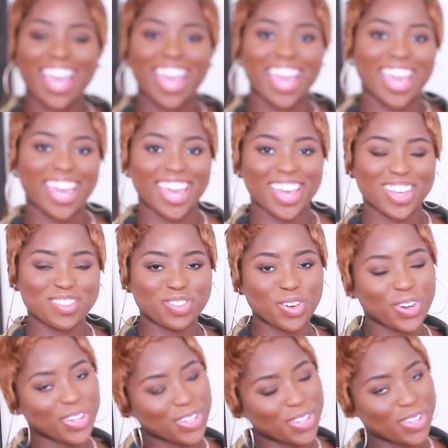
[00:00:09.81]
Hey
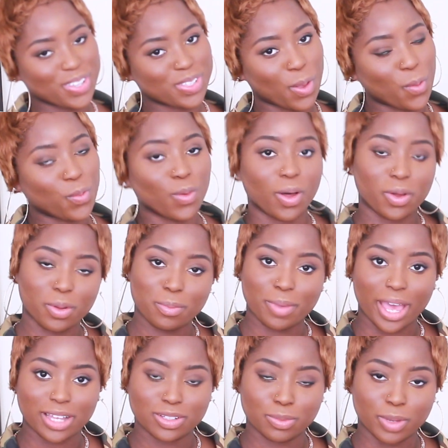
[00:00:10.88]
Royals, welcome
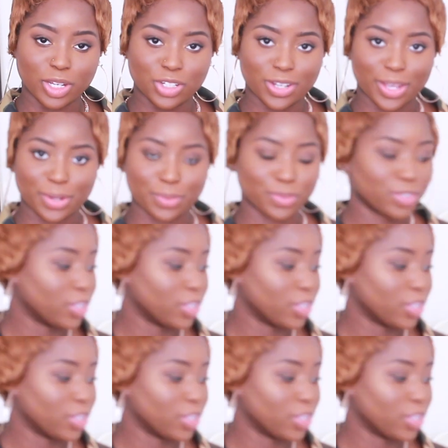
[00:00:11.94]
back to my channel.